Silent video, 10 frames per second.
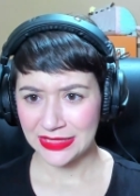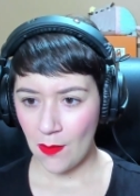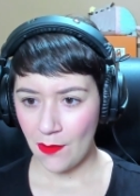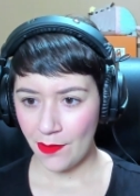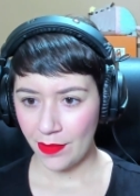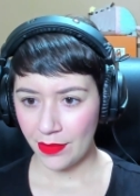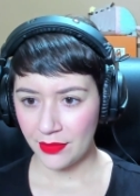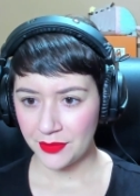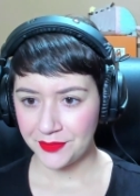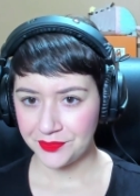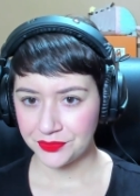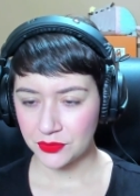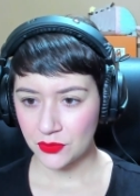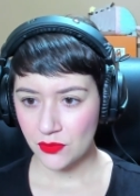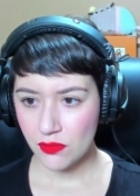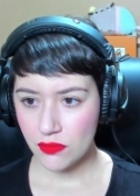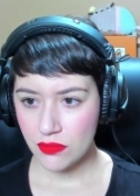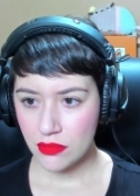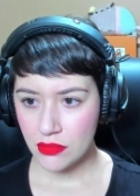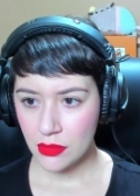The power of this room will help us bind
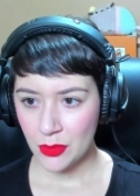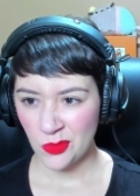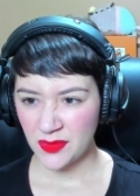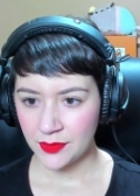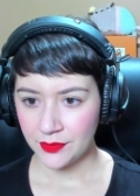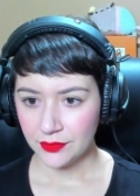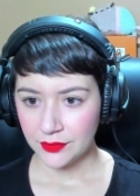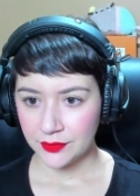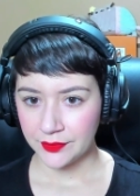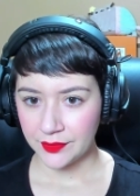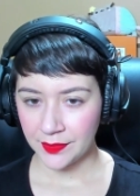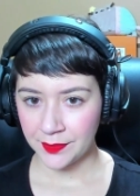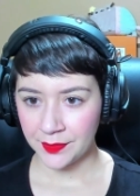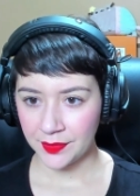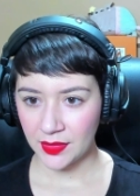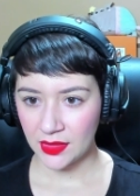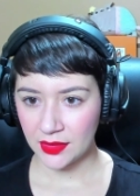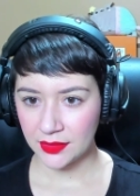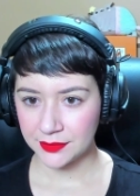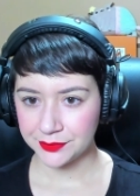Amit to Hara's body. Quick, grab
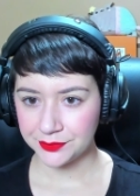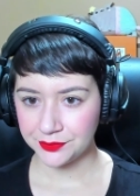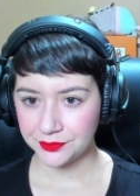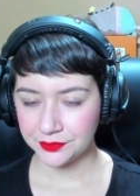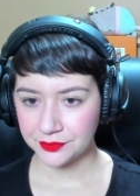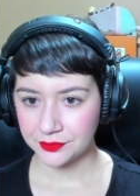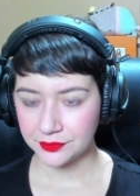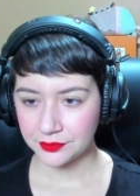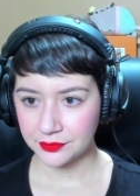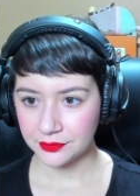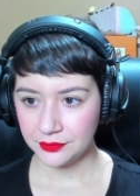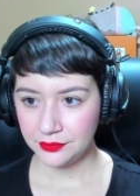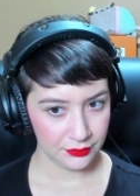my hands, we can start the spell.